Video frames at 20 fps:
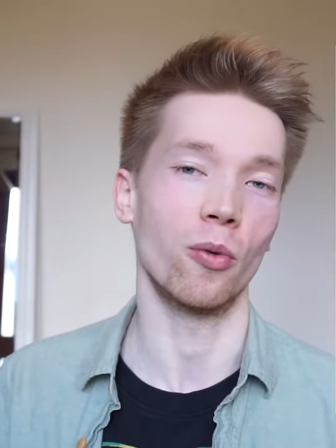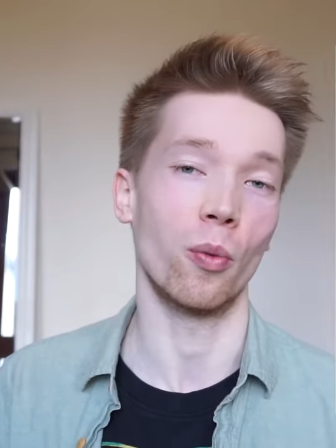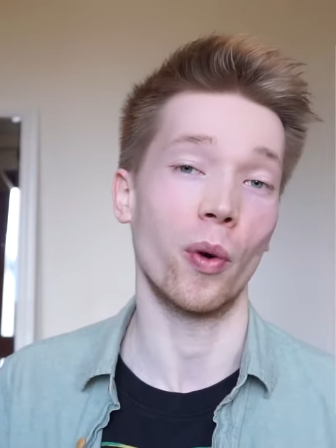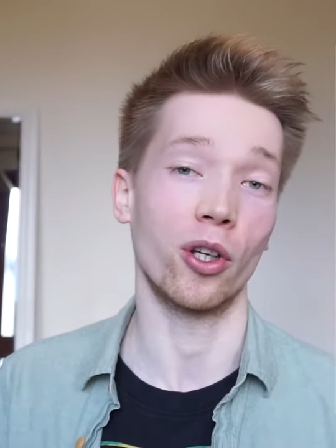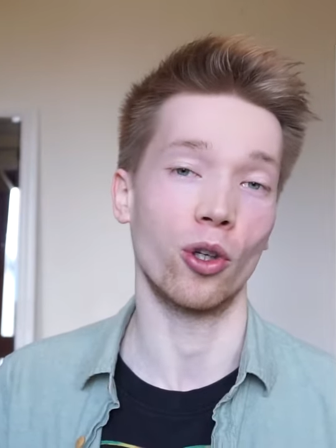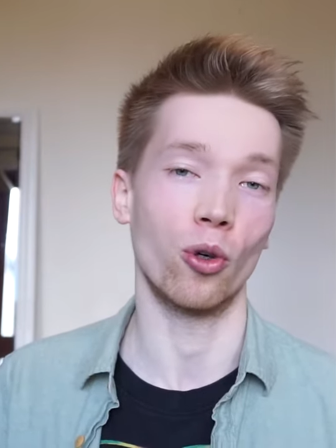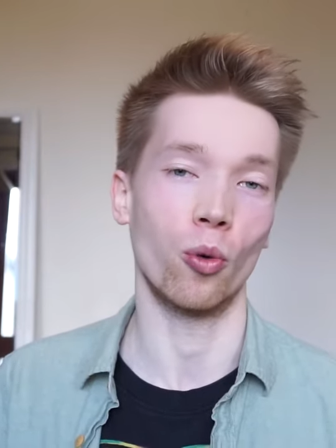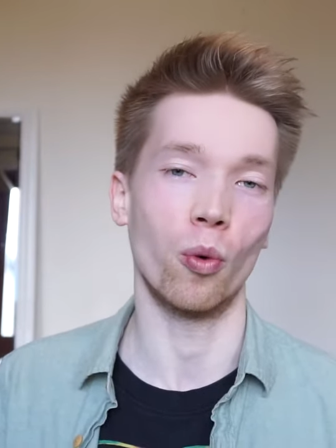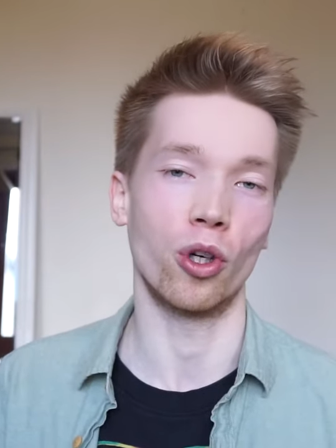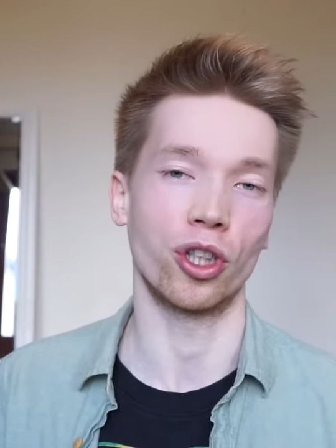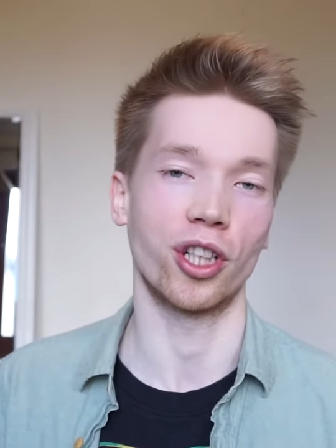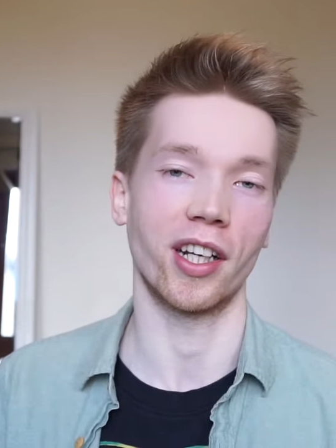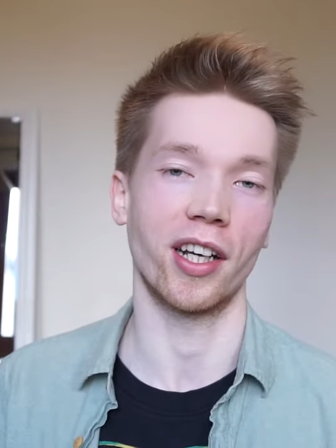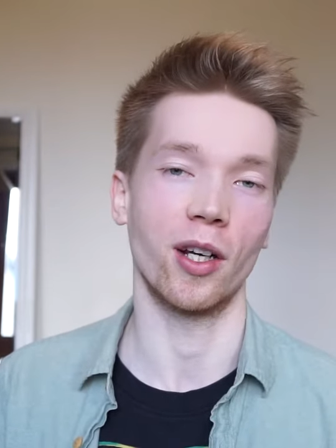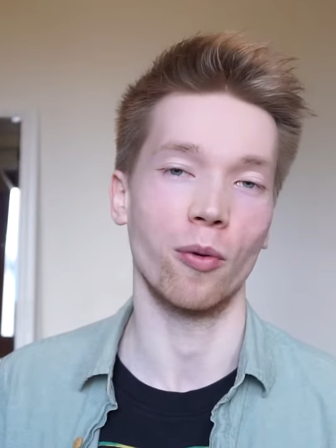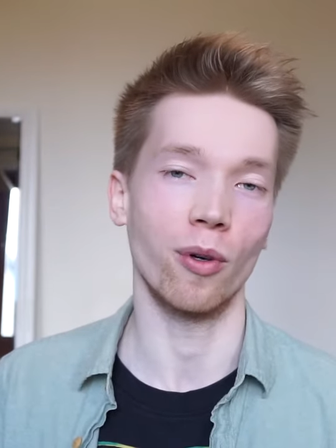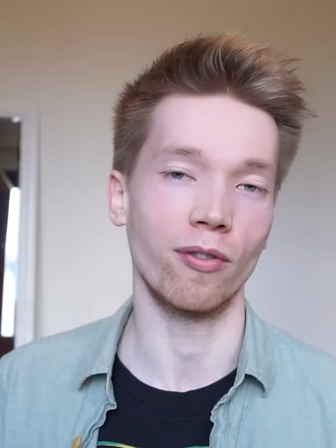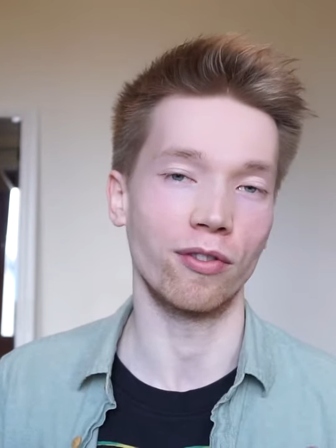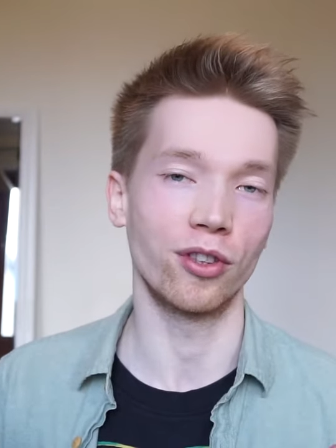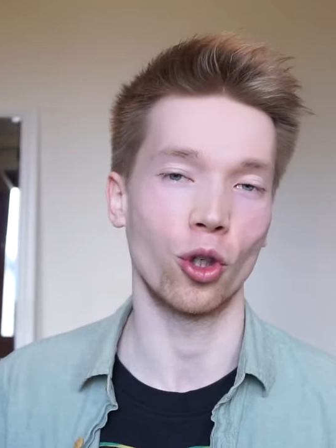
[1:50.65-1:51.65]
when you're washing
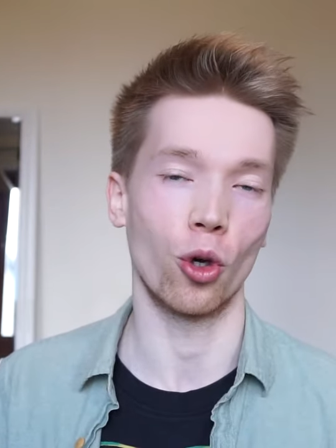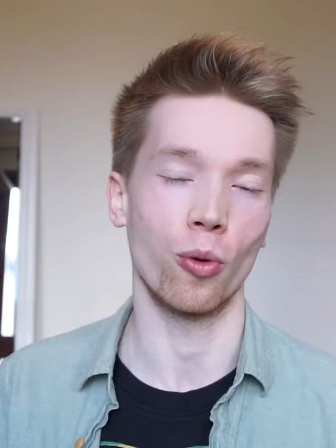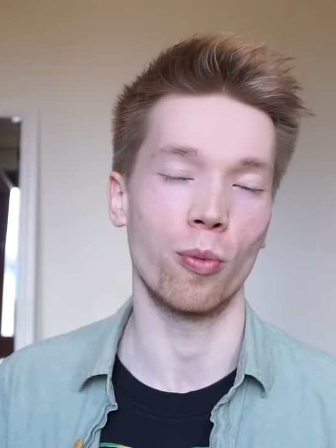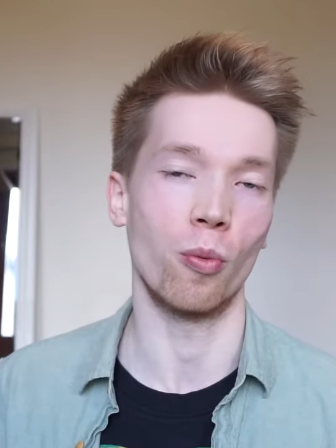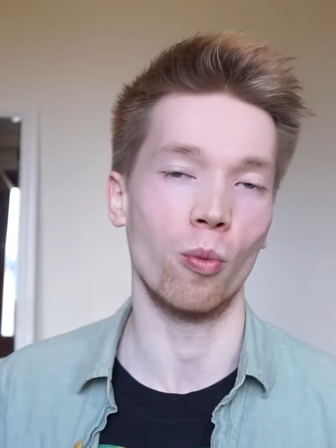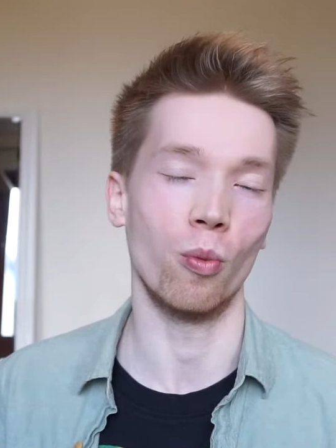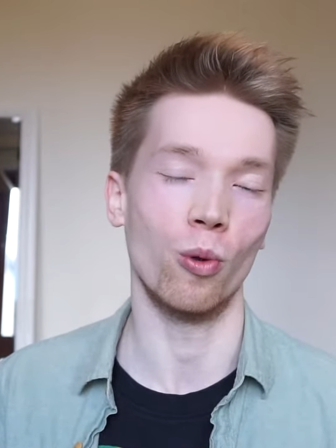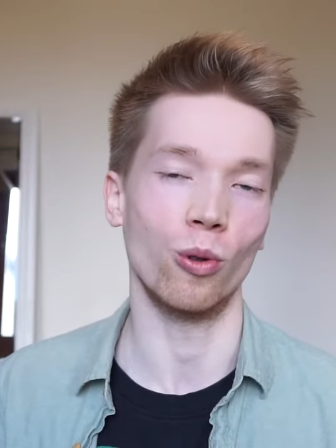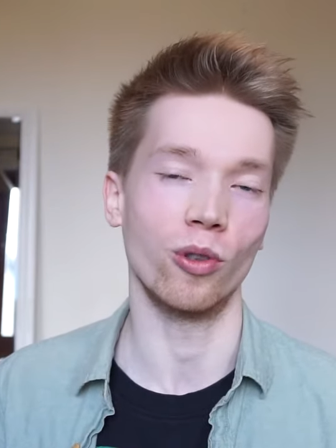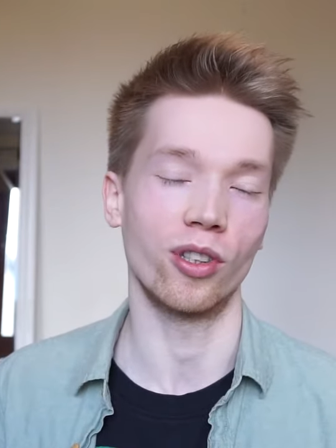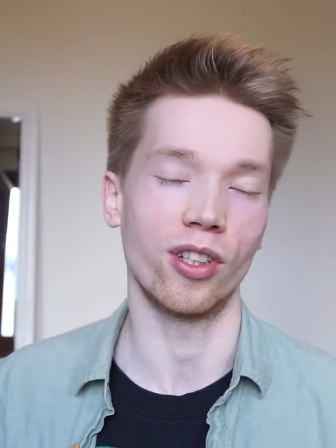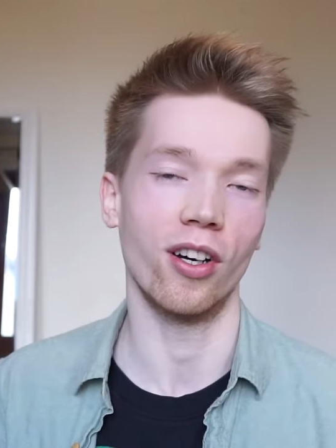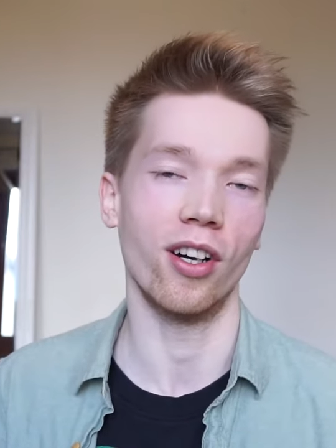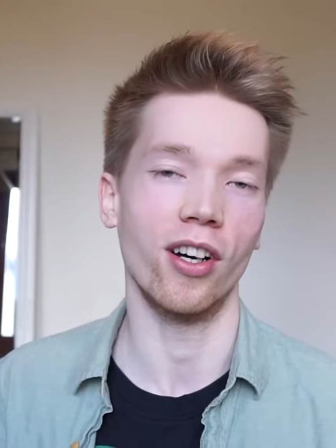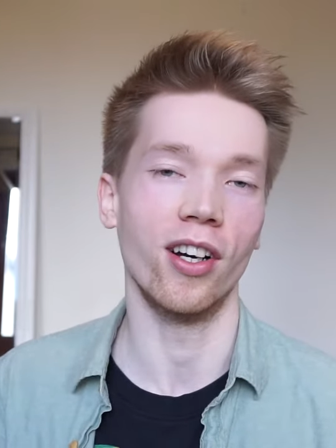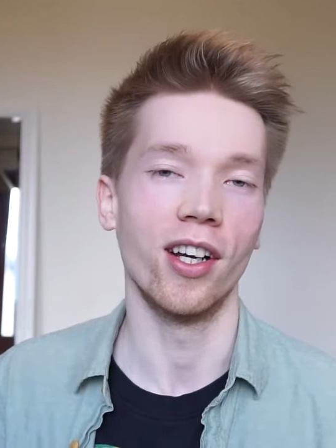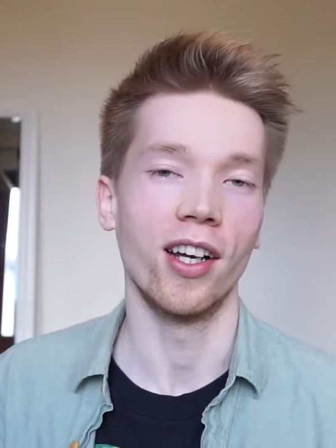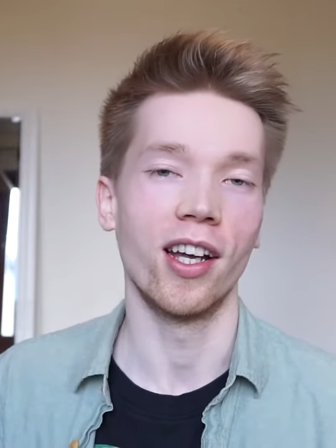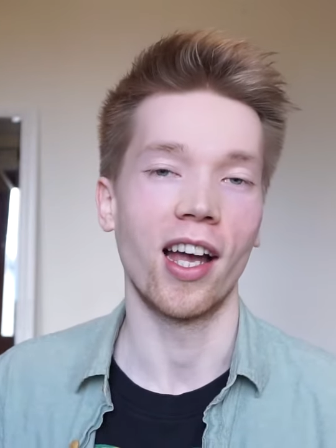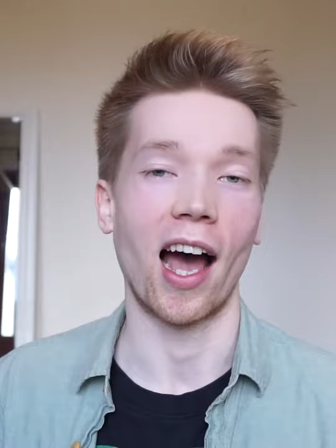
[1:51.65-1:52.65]
it with soap and water